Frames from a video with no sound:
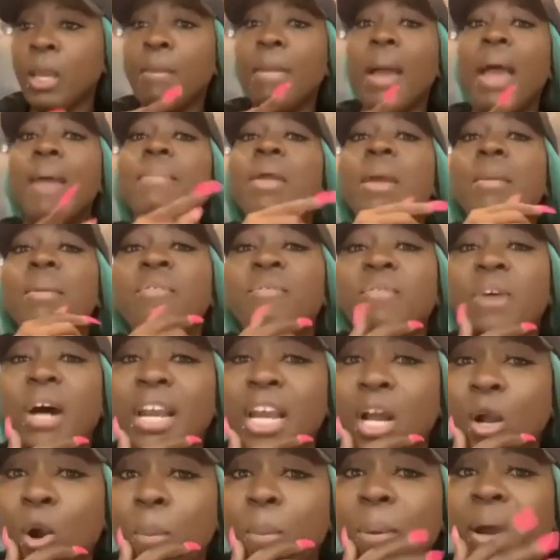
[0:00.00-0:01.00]
My baby
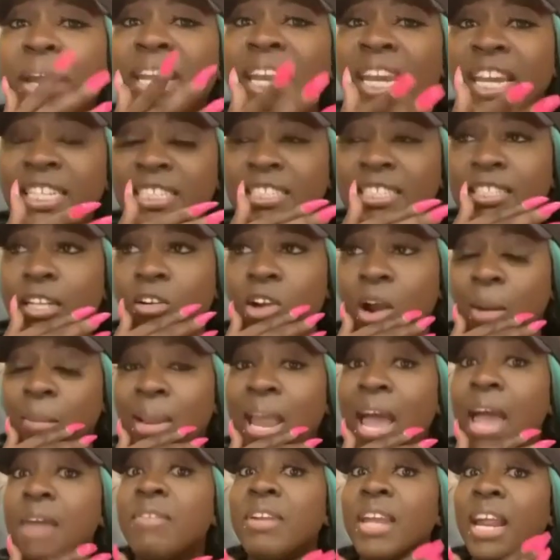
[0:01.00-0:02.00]
father go up on the
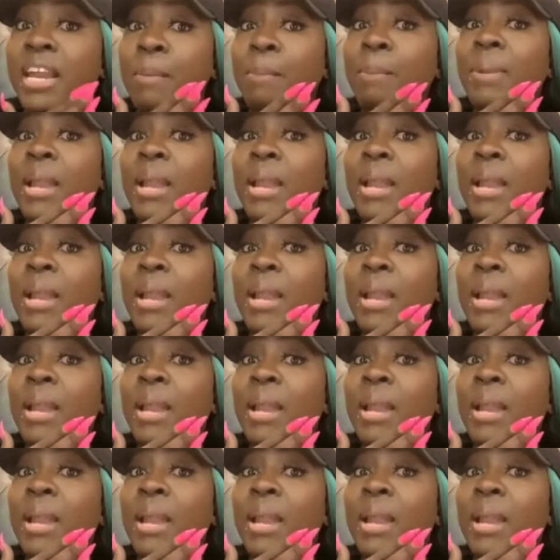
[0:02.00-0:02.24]
Instagram live in the